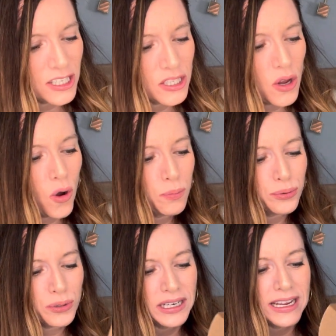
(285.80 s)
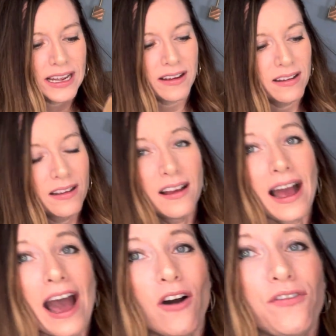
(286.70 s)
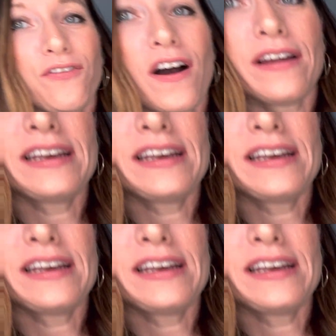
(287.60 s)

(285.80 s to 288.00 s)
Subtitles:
is so pretty. How fun